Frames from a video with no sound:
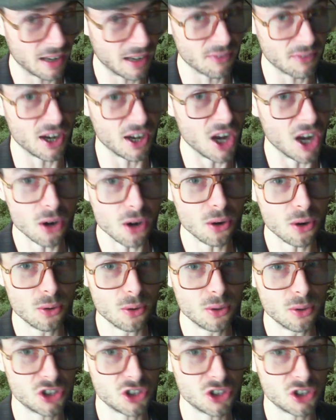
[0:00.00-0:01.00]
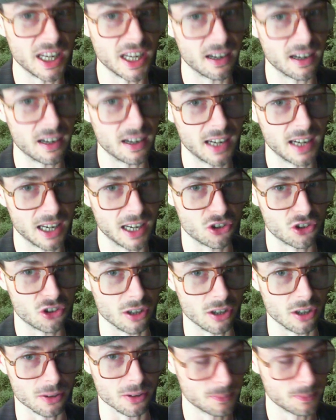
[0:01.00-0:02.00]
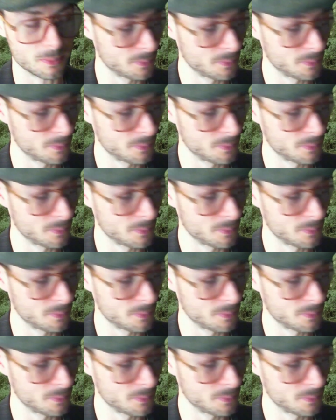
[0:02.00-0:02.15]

have no genetic connection here,